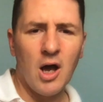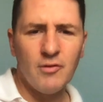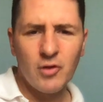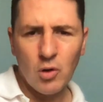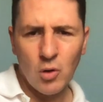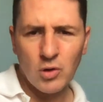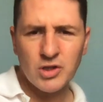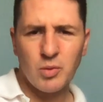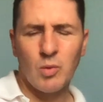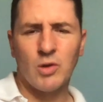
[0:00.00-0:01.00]
Of
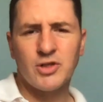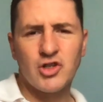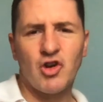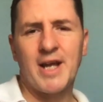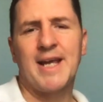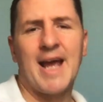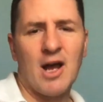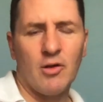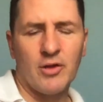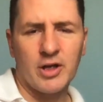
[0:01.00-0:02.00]
course, we want to try and get
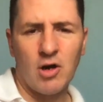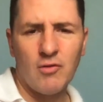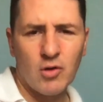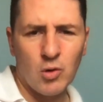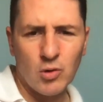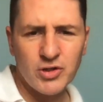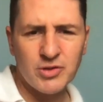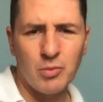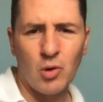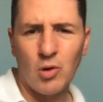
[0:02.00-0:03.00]
out on the golf course
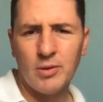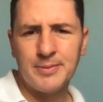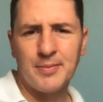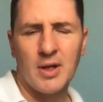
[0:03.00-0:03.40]
more.